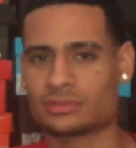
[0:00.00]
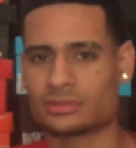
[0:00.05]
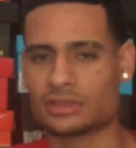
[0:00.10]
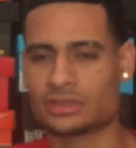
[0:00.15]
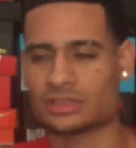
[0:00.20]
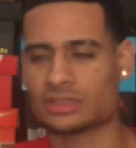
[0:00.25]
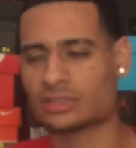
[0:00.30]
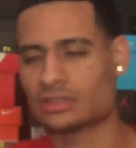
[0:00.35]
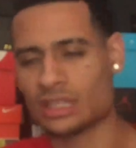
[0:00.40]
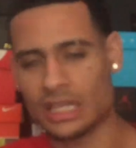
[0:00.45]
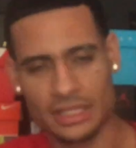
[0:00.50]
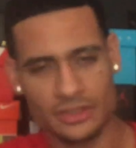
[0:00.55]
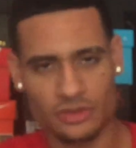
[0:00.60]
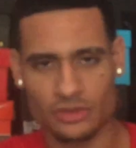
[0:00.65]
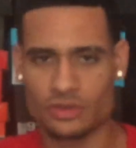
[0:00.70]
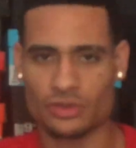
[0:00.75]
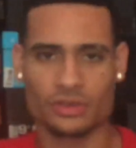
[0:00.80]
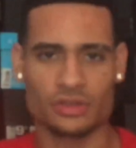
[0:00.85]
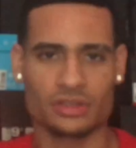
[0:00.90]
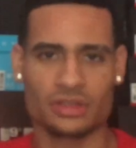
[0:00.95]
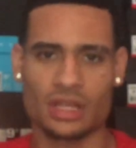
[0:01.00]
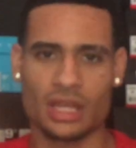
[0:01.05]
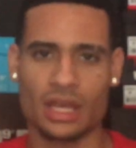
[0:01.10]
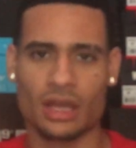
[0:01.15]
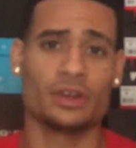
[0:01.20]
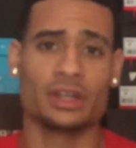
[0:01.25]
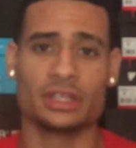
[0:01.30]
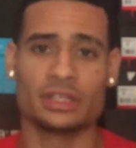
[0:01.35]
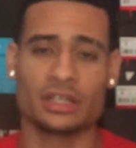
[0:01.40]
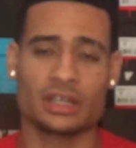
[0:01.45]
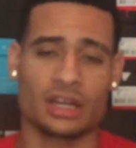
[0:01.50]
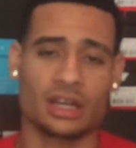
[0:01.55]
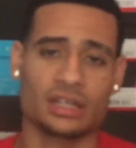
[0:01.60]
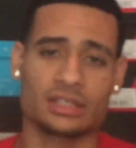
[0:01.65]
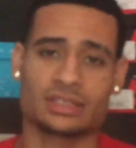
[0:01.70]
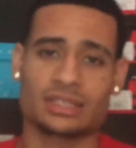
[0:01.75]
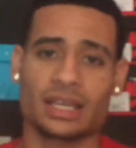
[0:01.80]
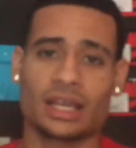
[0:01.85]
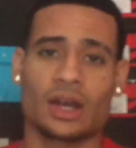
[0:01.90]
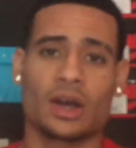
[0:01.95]
They're gonna let you do your thing. They're
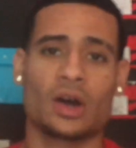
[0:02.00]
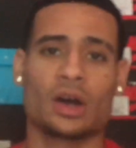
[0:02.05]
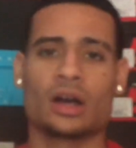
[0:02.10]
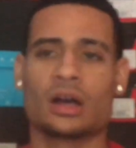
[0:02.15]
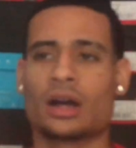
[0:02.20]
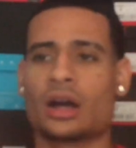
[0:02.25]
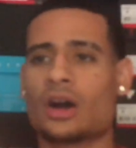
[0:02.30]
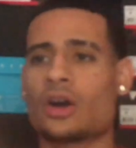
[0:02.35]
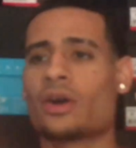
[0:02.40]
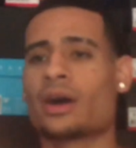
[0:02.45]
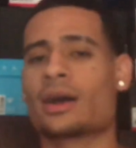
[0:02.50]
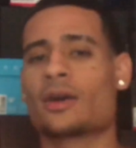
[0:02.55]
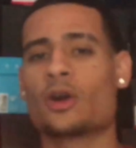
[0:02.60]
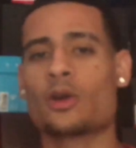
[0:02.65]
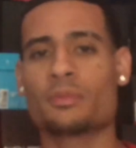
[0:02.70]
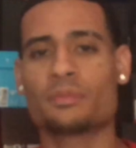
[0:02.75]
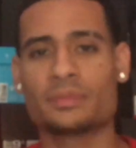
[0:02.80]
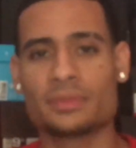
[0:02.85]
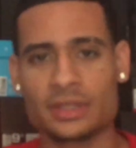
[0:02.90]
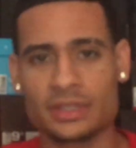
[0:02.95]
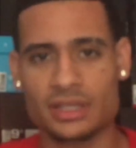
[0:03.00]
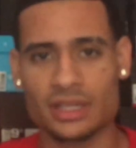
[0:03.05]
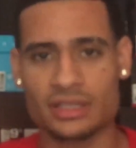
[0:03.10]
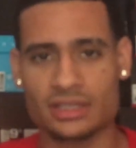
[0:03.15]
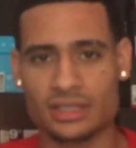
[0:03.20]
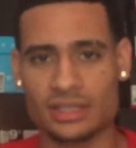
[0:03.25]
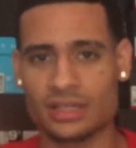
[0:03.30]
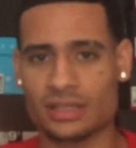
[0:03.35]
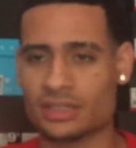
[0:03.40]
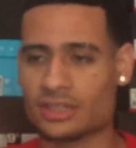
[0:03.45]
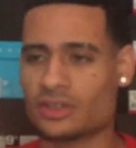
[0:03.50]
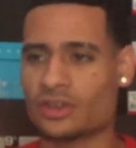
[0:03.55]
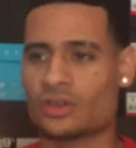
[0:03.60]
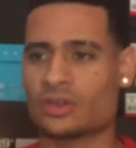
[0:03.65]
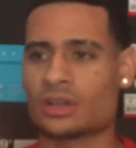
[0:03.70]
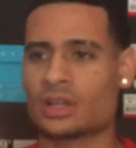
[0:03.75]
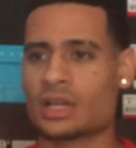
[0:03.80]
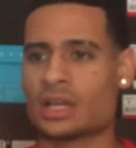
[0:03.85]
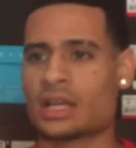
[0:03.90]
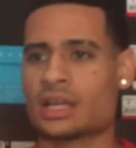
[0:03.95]
gonna say, oh, I hope it does good, you
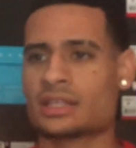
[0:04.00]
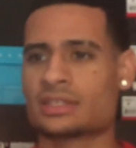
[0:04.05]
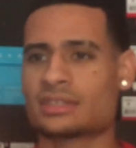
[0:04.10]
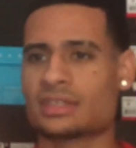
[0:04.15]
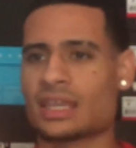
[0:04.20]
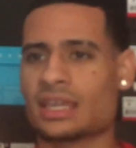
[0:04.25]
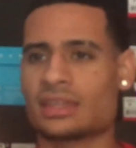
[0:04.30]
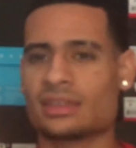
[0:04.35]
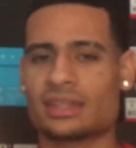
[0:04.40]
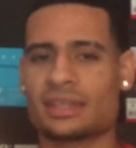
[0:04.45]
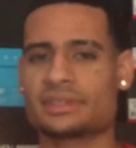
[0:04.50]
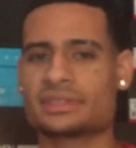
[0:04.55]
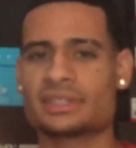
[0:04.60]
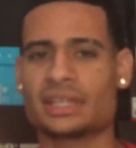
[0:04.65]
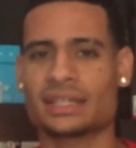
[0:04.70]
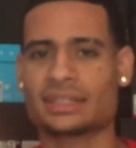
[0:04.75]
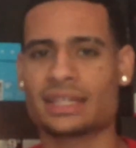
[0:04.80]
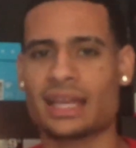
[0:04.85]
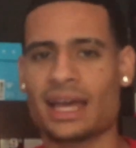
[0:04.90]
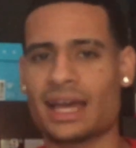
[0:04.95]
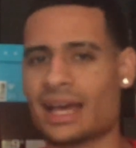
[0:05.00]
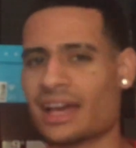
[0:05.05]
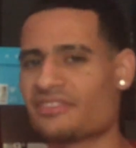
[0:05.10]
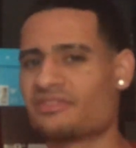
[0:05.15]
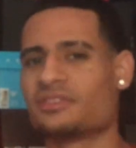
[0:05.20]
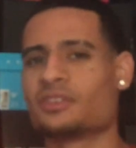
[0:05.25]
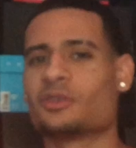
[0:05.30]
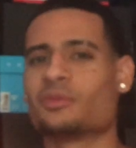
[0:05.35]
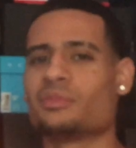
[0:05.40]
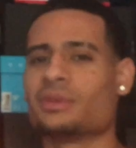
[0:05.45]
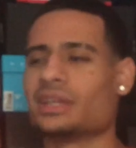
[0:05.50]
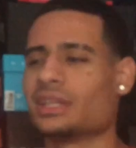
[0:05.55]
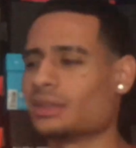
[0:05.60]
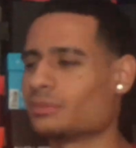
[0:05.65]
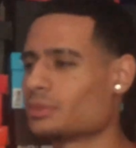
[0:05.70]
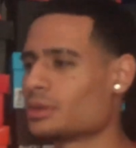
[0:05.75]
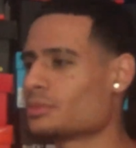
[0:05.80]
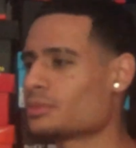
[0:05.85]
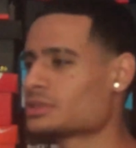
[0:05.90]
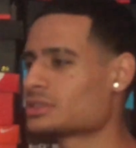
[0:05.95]
know? Saying things like that have no
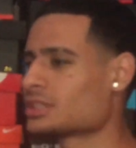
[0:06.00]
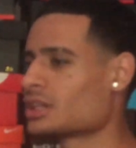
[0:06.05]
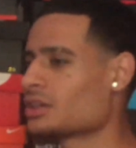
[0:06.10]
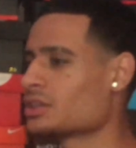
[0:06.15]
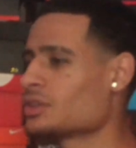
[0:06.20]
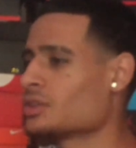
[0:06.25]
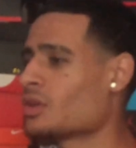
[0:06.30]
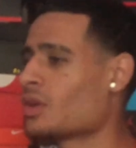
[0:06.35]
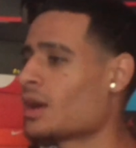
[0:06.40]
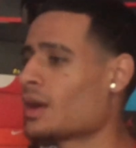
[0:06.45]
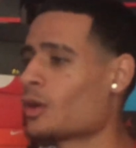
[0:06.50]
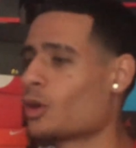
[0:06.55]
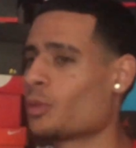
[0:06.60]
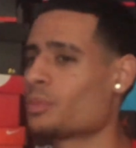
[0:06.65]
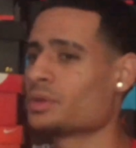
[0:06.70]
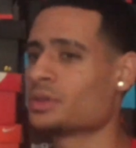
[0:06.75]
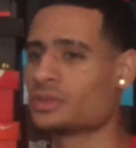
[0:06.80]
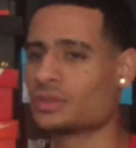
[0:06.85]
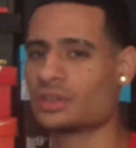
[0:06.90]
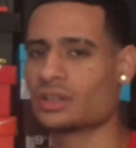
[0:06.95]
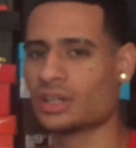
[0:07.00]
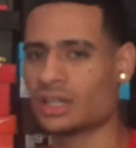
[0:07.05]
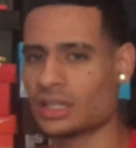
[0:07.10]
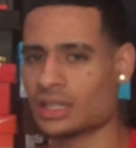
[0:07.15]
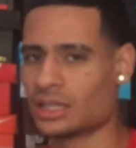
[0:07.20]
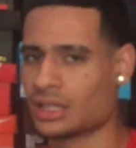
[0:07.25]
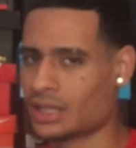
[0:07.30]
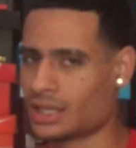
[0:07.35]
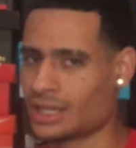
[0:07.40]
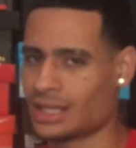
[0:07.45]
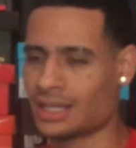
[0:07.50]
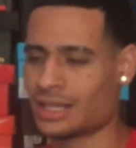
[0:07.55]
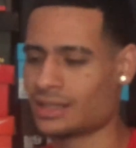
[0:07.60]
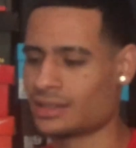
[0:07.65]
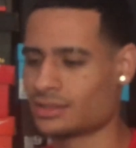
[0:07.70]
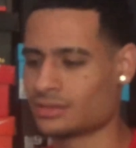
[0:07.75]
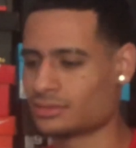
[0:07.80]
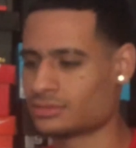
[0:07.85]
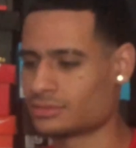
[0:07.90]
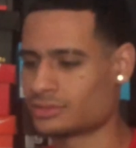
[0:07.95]
meaning. People tell you, oh, I hope you do good
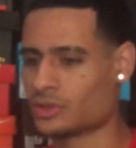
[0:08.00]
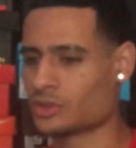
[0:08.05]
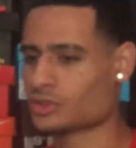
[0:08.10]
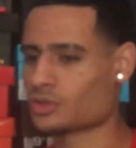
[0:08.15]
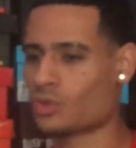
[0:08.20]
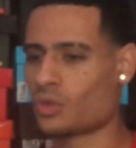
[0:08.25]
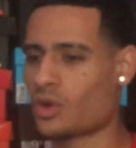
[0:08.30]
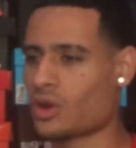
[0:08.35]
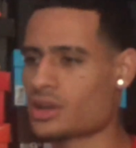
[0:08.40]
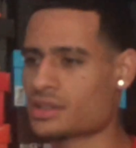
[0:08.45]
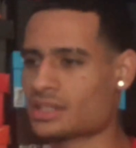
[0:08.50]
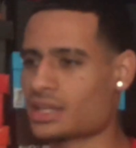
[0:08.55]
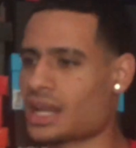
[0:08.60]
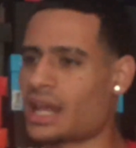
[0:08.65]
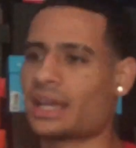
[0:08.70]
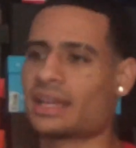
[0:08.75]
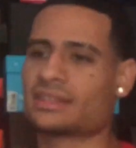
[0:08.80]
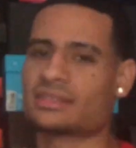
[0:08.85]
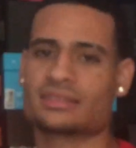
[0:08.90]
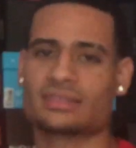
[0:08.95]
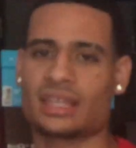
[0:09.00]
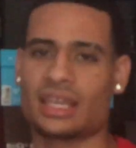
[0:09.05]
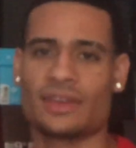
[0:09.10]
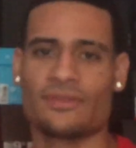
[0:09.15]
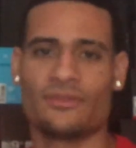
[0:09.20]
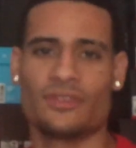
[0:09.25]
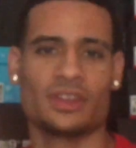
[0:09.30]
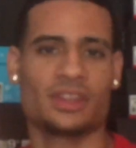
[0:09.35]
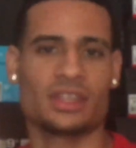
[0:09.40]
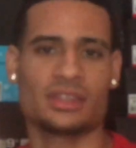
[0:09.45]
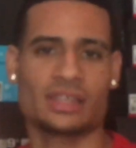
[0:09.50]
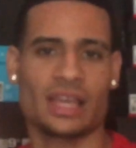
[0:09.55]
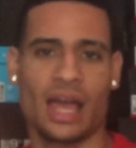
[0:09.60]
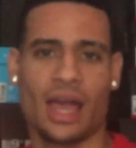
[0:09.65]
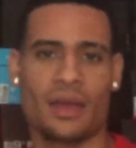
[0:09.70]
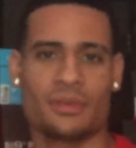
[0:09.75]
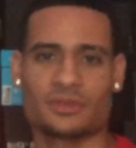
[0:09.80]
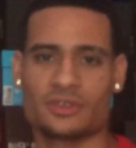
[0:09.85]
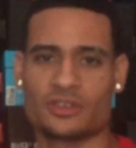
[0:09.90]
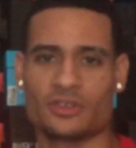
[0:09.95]
those are words that I can say 50
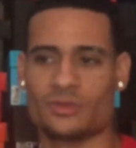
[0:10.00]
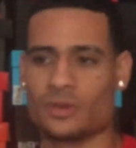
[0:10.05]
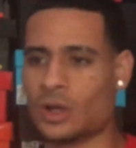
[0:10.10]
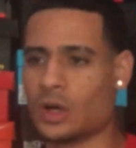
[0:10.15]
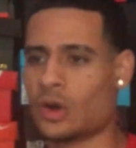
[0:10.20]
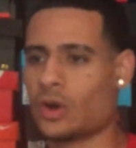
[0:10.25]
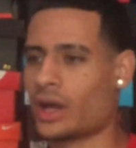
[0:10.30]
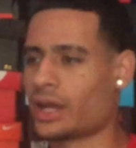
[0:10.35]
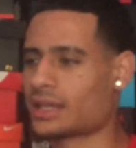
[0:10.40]
times in a row.